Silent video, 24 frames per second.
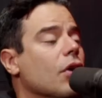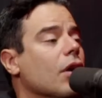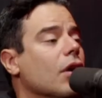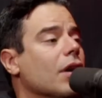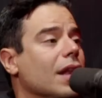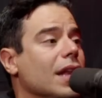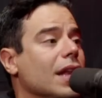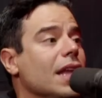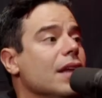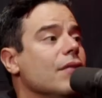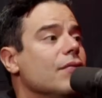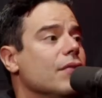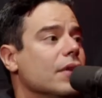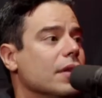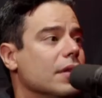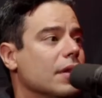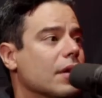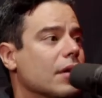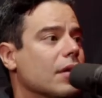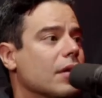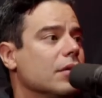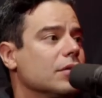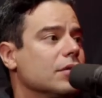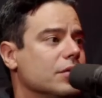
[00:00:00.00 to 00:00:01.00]
not leaving
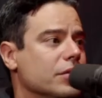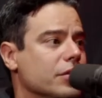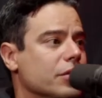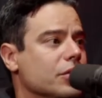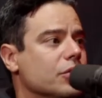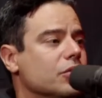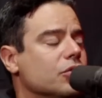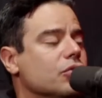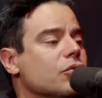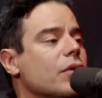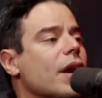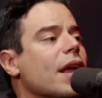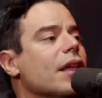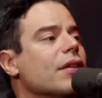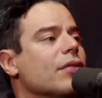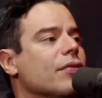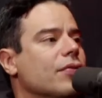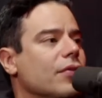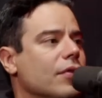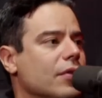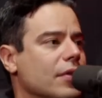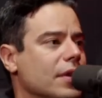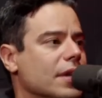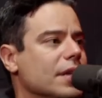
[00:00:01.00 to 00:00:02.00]
the country, so you're
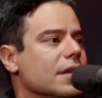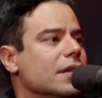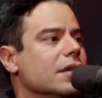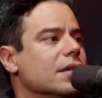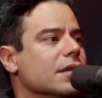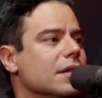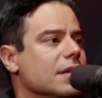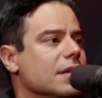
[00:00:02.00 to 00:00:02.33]
transferring.